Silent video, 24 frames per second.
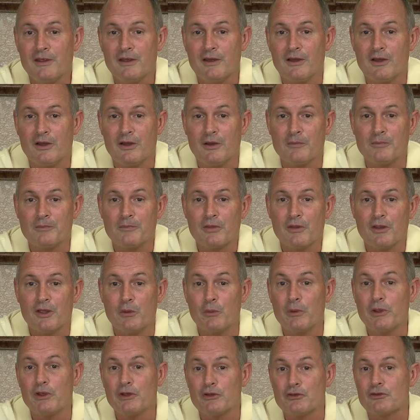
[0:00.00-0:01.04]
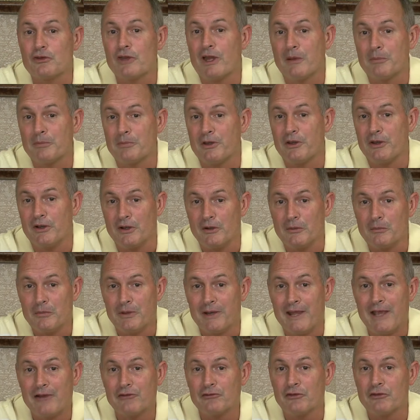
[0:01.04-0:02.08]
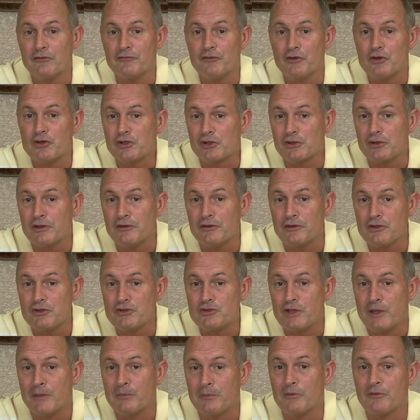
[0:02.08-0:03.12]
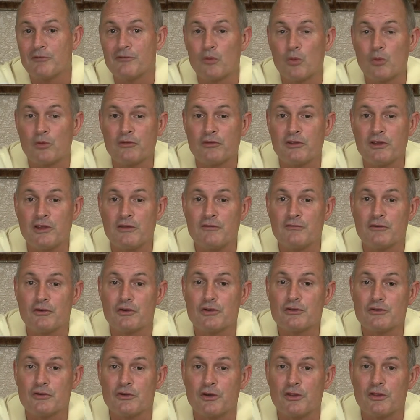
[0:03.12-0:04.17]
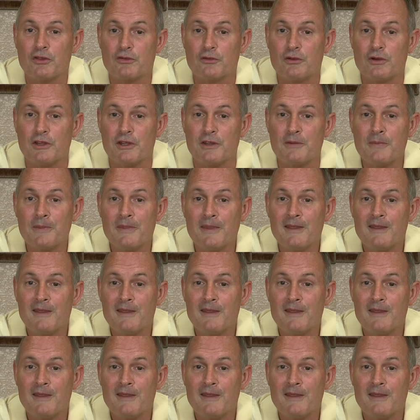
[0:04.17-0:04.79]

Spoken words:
And we could stop there. But actually in 1 Corinthians chapter 14, verse 33,